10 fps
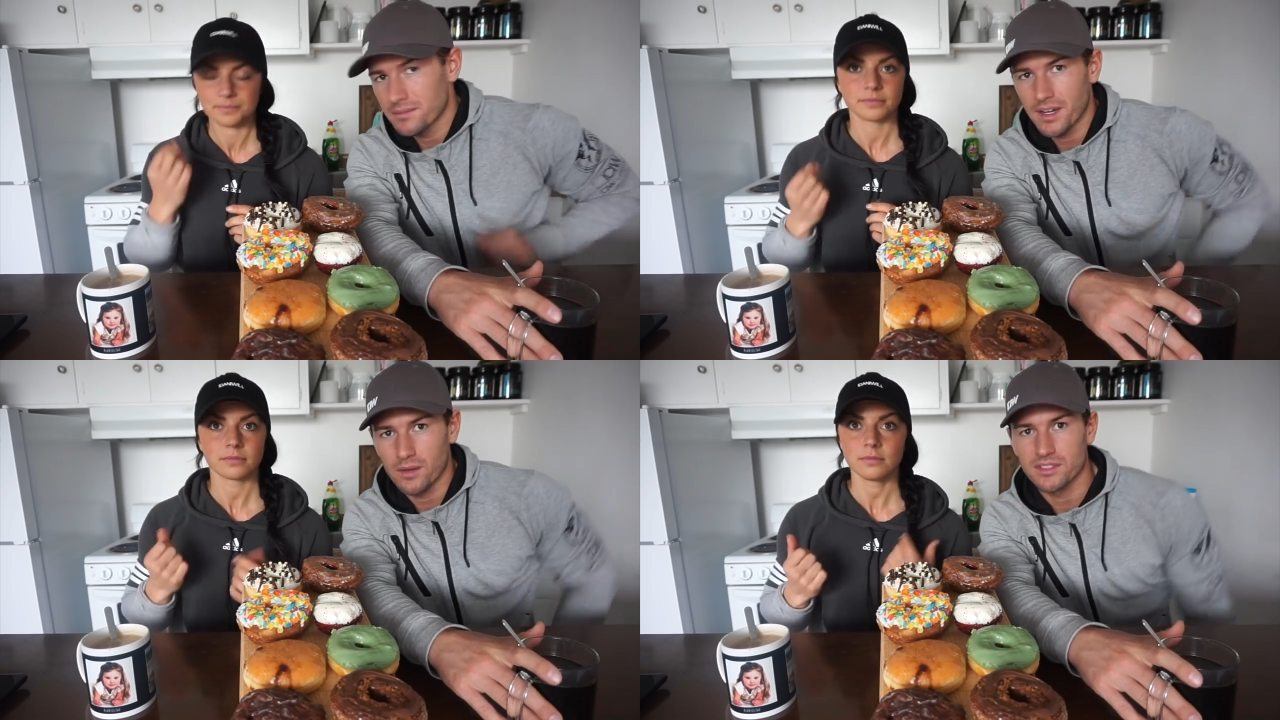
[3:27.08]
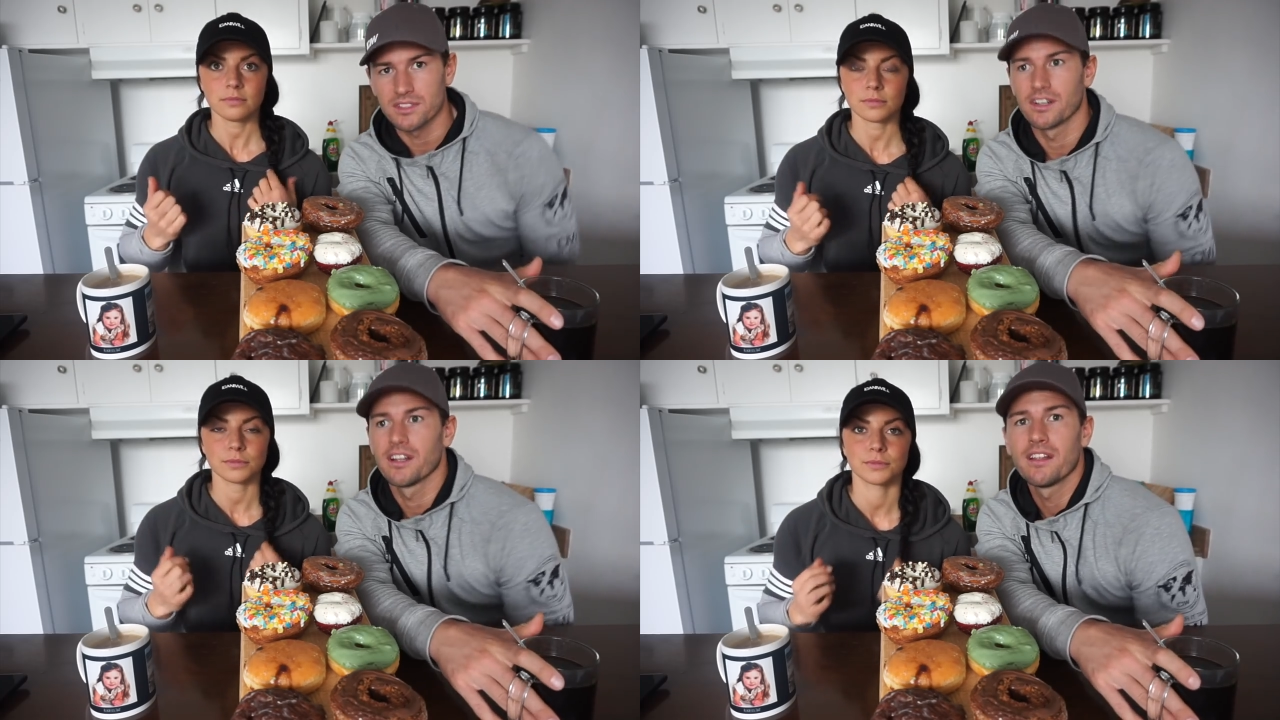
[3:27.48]
Speaker 1: how we
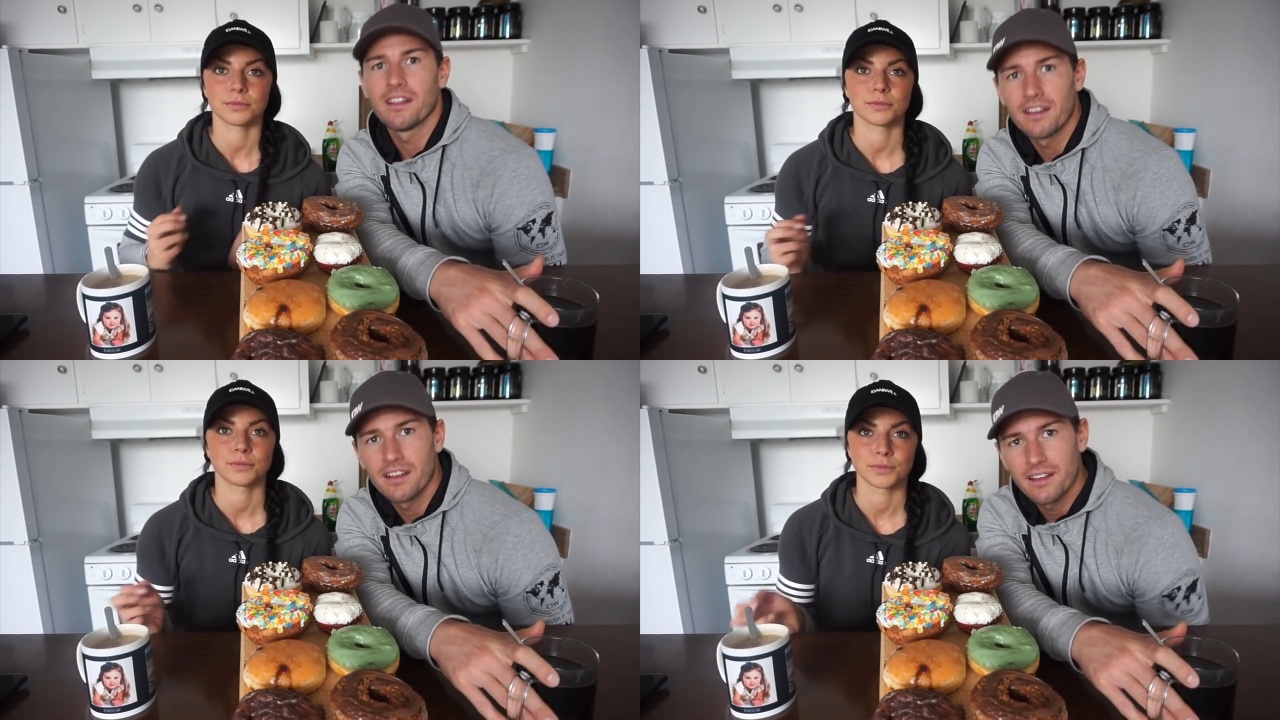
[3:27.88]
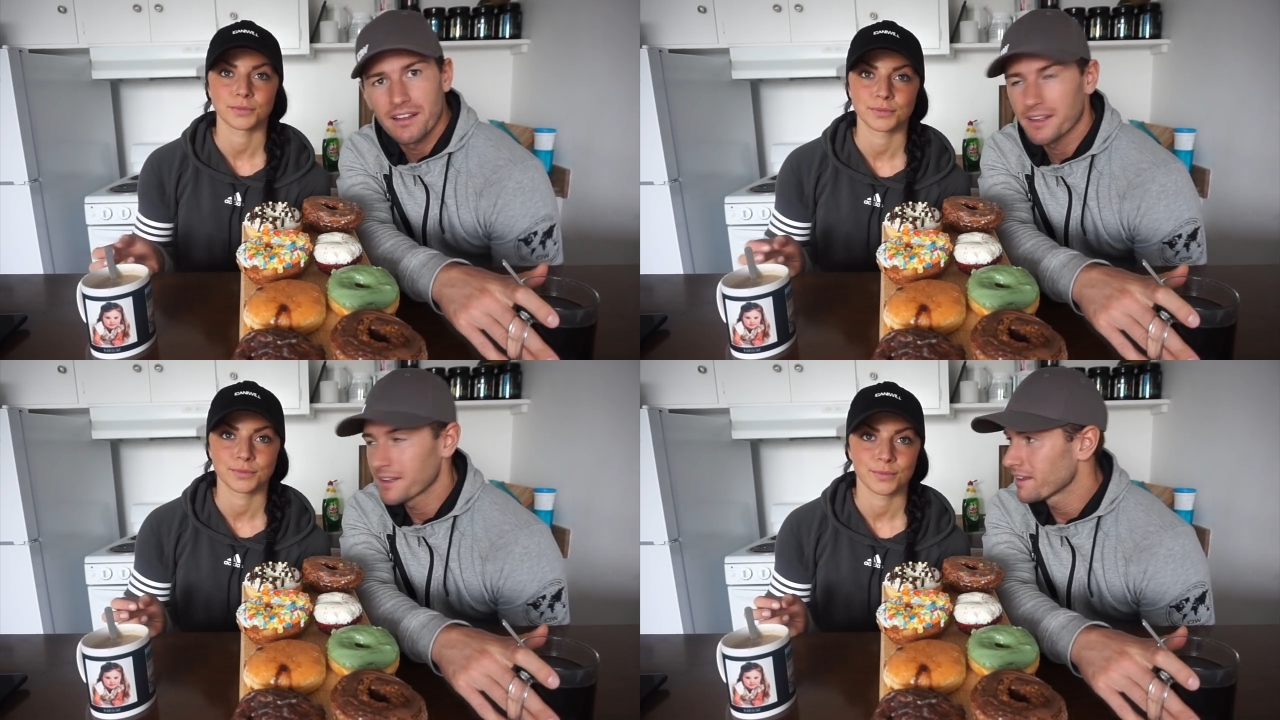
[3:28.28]
started.
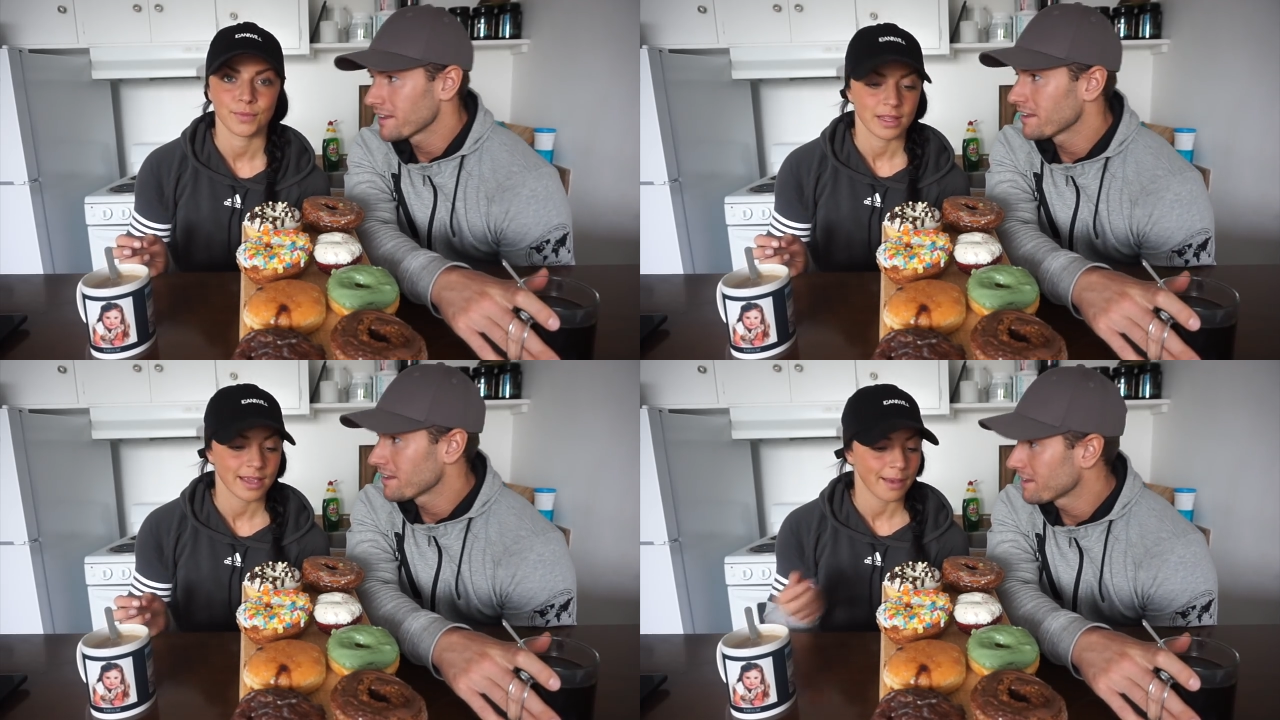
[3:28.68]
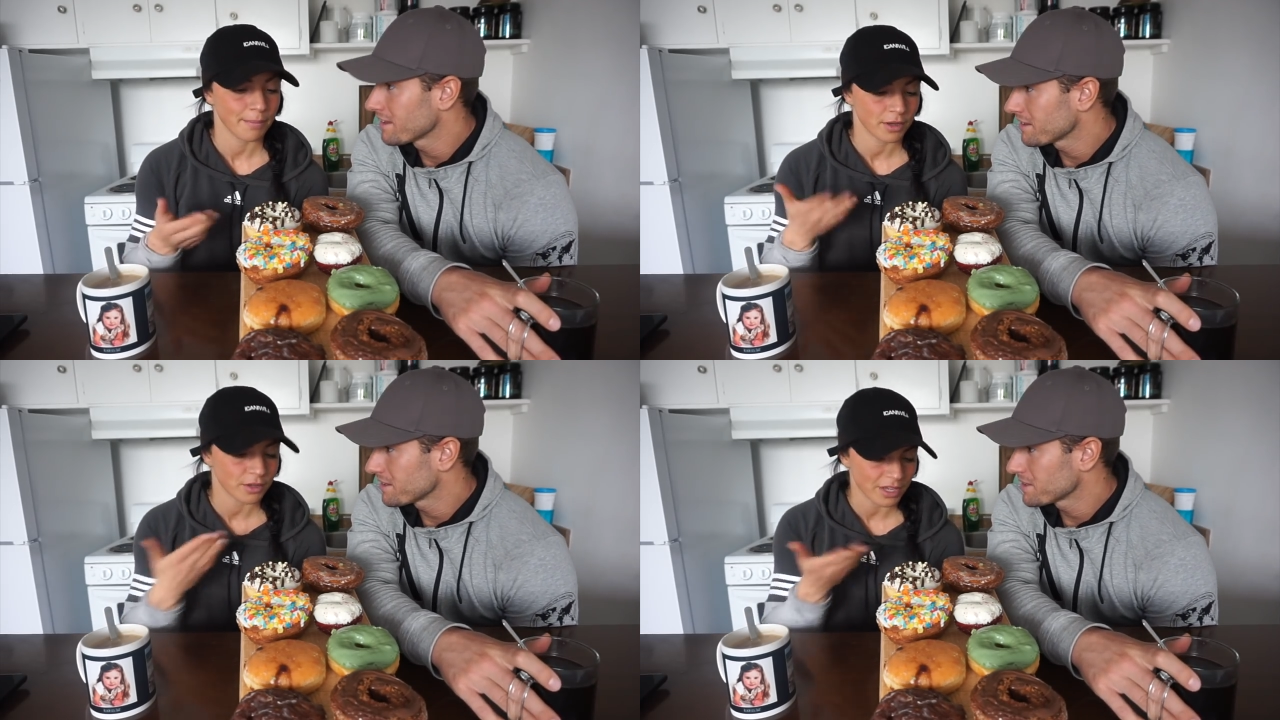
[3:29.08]
Speaker 2: Yeah,
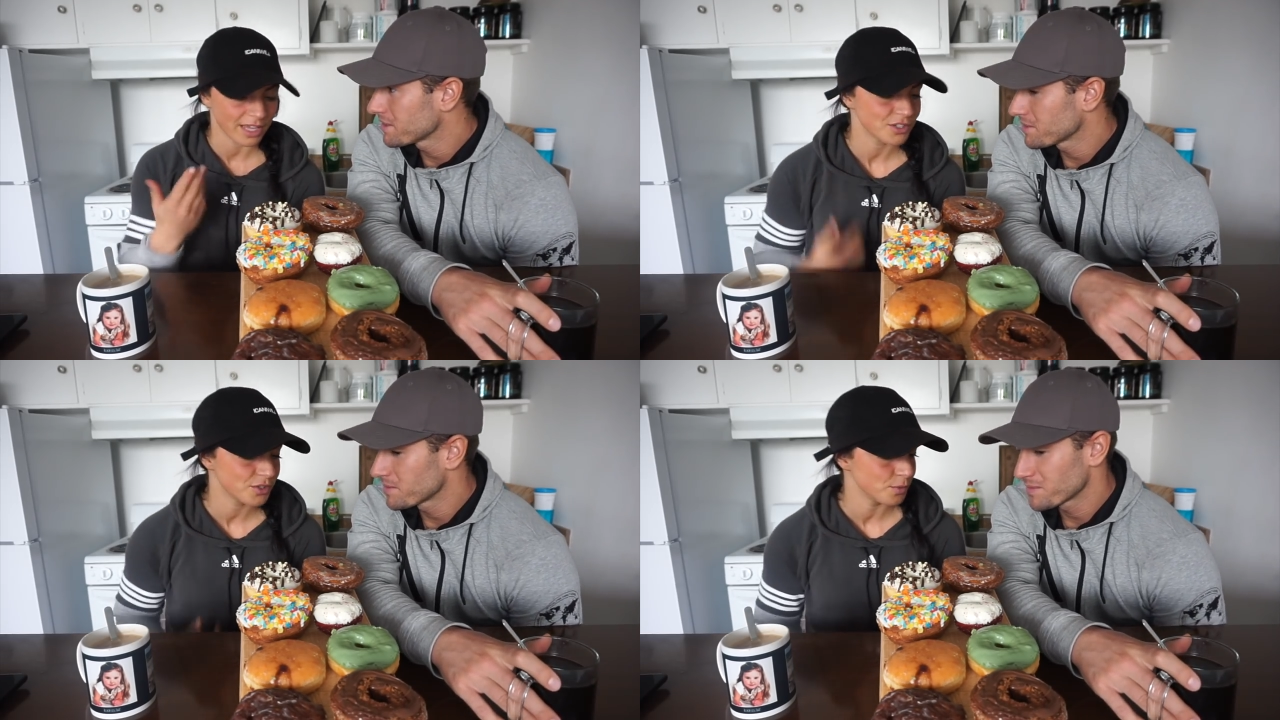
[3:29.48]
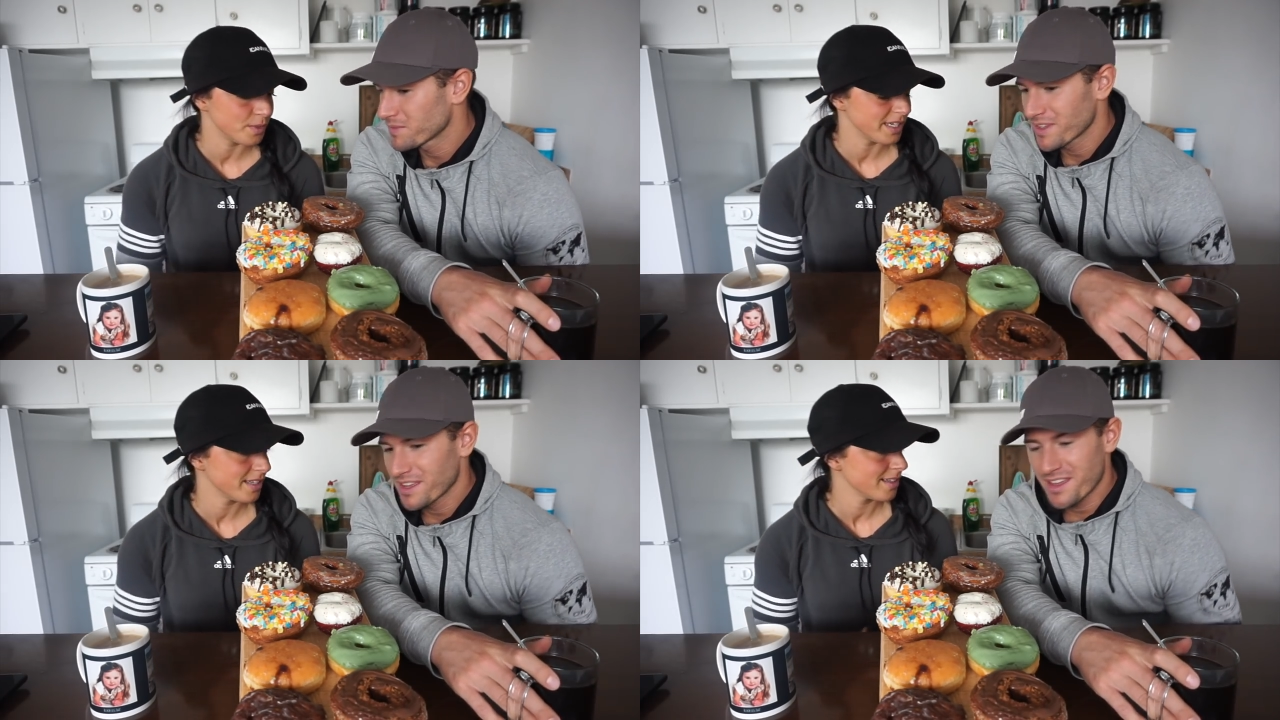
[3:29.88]
but okay, should we?